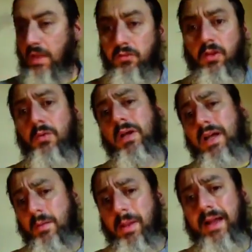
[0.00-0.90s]
So
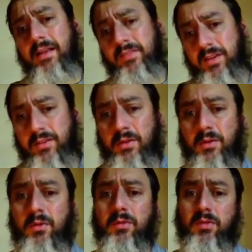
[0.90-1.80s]
Blacklisted
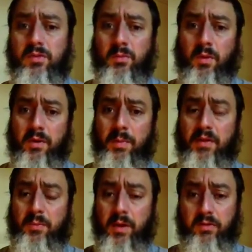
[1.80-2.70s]
News is one of your
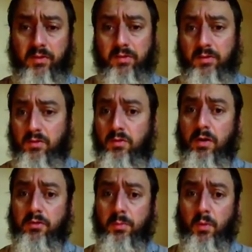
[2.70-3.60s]
best places in
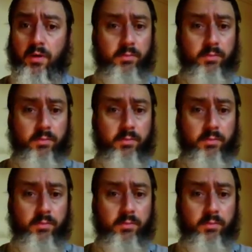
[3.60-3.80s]
Drudge Report.